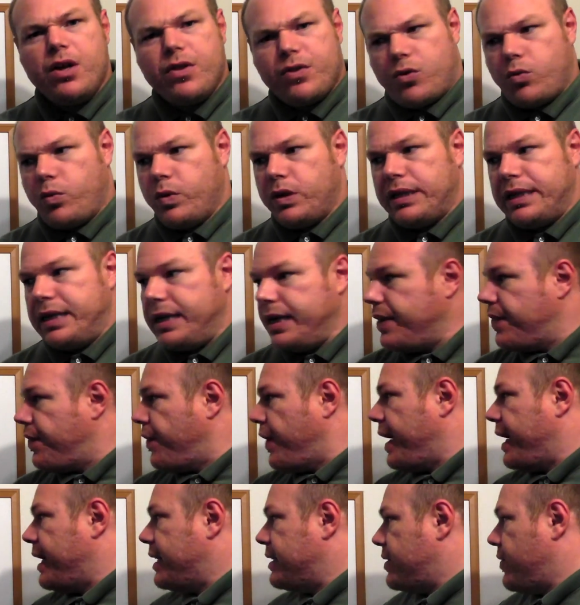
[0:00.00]
The really neat
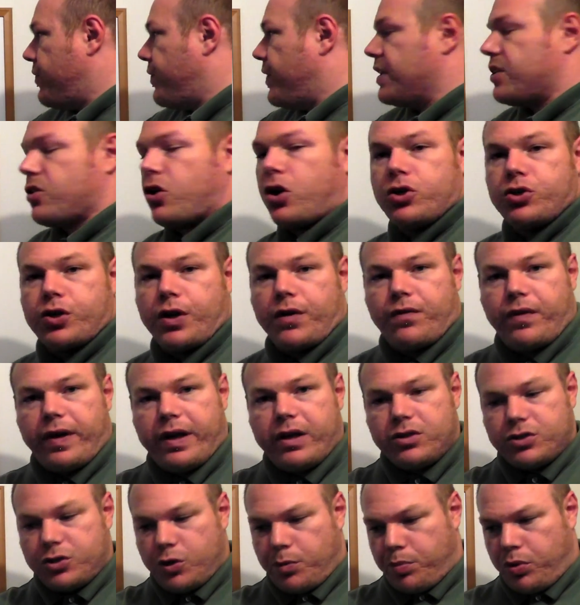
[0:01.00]
thing is if this hard drive fails,